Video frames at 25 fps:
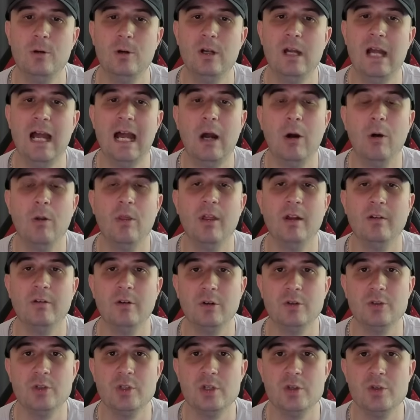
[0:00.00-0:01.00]
out there on
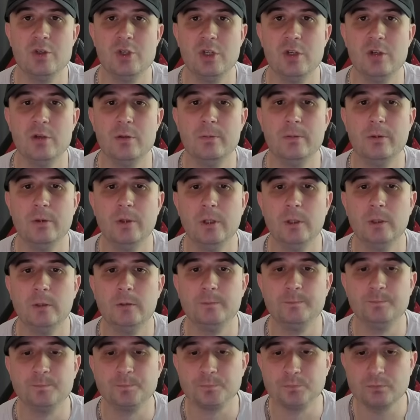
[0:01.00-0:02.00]
YouTube
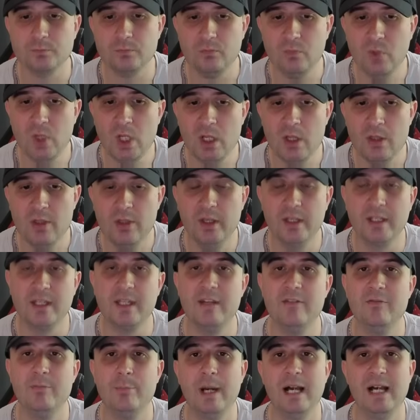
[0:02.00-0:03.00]
that
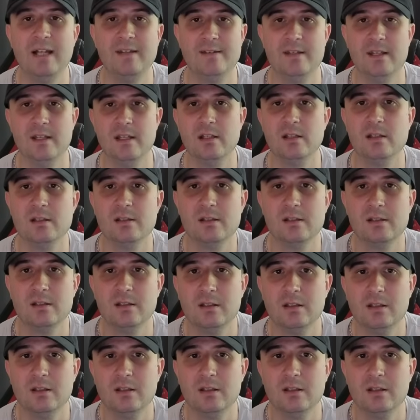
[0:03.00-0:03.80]
give bad takes.